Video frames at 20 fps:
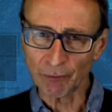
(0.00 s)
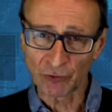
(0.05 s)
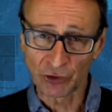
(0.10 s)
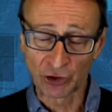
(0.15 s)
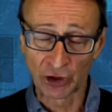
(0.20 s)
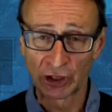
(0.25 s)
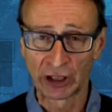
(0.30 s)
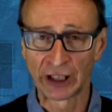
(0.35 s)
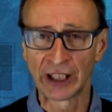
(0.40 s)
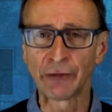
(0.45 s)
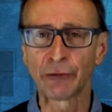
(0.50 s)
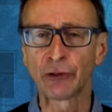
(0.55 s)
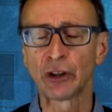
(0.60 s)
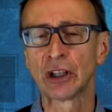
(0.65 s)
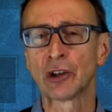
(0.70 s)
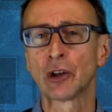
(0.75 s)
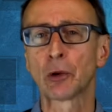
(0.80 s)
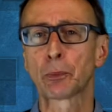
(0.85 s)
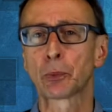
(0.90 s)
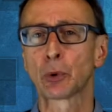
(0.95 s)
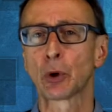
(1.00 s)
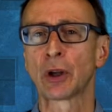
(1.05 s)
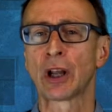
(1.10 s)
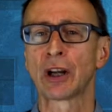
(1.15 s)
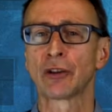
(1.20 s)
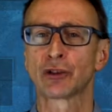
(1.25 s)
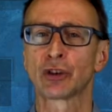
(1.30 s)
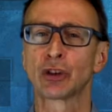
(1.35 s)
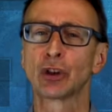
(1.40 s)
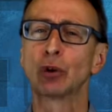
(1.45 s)
delivering the
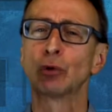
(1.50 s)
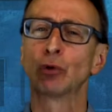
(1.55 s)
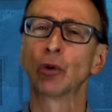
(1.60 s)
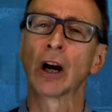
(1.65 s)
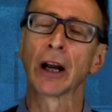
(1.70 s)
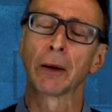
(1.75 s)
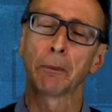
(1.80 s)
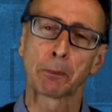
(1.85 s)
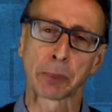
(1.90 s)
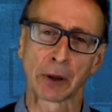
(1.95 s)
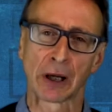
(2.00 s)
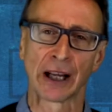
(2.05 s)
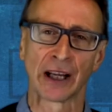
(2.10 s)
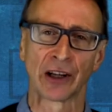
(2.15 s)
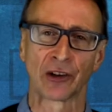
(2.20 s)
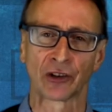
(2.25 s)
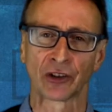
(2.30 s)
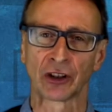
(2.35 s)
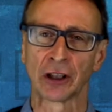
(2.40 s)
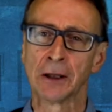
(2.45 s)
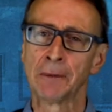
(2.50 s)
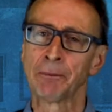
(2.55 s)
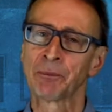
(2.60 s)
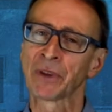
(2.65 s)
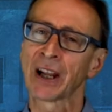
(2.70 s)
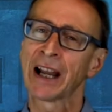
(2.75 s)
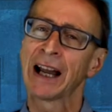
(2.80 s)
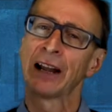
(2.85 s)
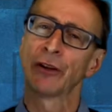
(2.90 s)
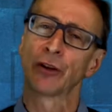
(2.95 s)
product to the right place
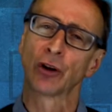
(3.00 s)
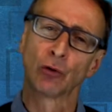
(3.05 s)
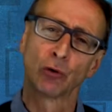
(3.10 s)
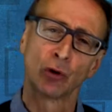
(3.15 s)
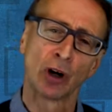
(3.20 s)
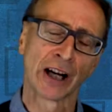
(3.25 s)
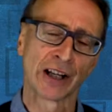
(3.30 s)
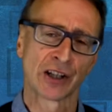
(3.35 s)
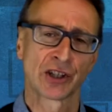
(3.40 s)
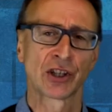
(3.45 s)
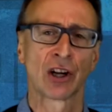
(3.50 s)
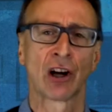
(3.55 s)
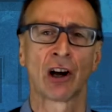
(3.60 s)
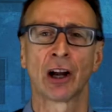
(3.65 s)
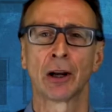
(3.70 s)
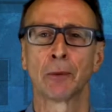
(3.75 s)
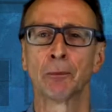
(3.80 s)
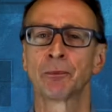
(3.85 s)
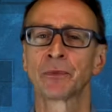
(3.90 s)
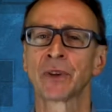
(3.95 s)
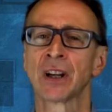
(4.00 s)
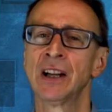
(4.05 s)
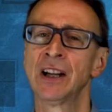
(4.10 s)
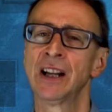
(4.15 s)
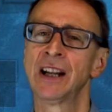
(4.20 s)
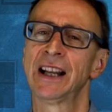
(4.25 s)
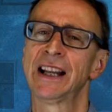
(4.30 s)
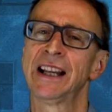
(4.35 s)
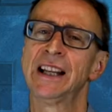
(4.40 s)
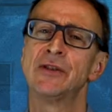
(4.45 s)
at the right time,
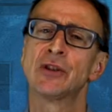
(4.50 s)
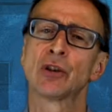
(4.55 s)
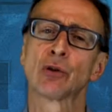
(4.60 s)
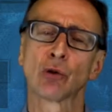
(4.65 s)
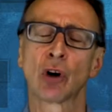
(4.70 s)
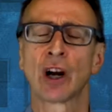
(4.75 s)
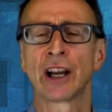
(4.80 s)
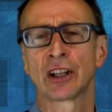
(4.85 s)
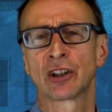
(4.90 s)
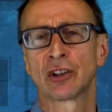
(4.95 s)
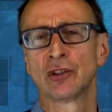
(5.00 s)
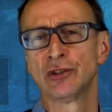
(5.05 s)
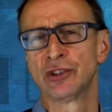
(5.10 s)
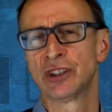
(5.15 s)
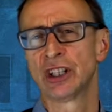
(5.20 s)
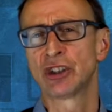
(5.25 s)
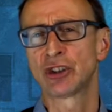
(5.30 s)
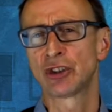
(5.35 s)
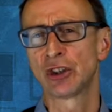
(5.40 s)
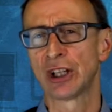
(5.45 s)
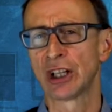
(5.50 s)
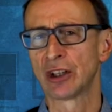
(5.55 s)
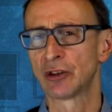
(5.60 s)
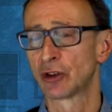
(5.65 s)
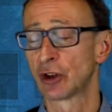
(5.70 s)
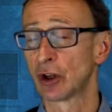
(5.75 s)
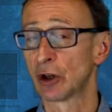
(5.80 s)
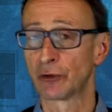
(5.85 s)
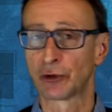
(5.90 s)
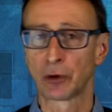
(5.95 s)
in the right condition in
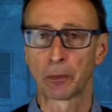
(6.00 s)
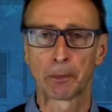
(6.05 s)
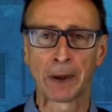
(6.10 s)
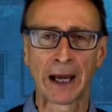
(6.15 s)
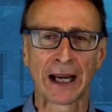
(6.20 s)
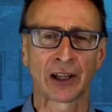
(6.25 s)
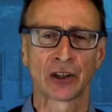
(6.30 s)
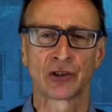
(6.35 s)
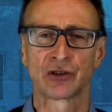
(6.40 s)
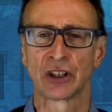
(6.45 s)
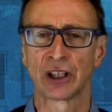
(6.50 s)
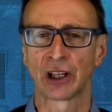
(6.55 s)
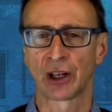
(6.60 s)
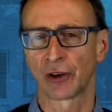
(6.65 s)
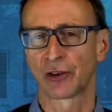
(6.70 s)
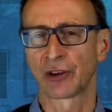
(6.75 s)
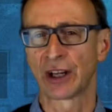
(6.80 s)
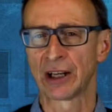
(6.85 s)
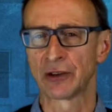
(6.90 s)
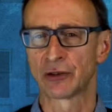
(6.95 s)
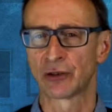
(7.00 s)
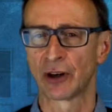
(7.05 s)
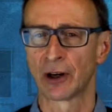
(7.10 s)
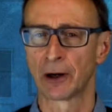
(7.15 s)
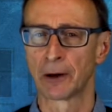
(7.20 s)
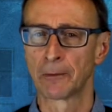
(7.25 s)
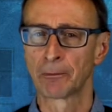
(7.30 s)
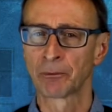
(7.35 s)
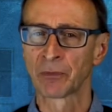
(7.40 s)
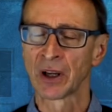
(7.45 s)
terms of packaging, etc.,
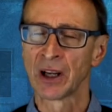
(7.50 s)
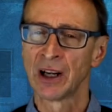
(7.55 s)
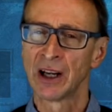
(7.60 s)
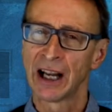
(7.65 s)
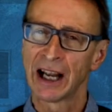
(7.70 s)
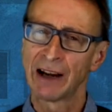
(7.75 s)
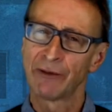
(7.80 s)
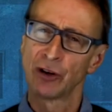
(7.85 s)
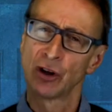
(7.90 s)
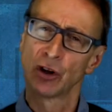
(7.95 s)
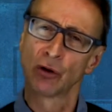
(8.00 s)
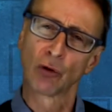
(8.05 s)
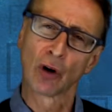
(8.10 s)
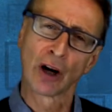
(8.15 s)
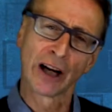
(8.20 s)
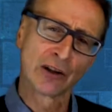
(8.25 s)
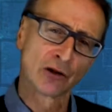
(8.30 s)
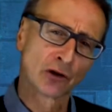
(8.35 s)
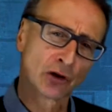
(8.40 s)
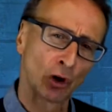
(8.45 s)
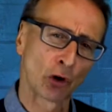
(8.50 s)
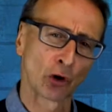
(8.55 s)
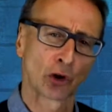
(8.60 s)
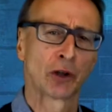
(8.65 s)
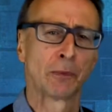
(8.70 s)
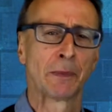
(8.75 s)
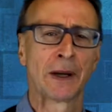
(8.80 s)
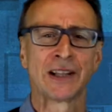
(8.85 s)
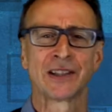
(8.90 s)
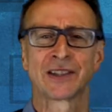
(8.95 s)
having the right
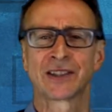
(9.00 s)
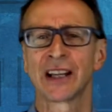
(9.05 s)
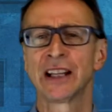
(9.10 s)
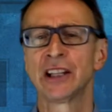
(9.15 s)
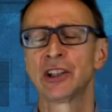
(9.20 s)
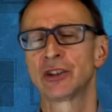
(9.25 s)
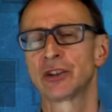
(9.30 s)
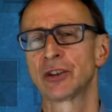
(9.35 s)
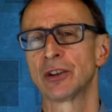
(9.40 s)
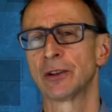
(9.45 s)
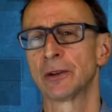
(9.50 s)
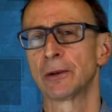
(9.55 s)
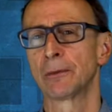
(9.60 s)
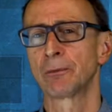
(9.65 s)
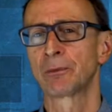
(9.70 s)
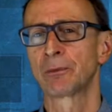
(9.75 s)
documentation,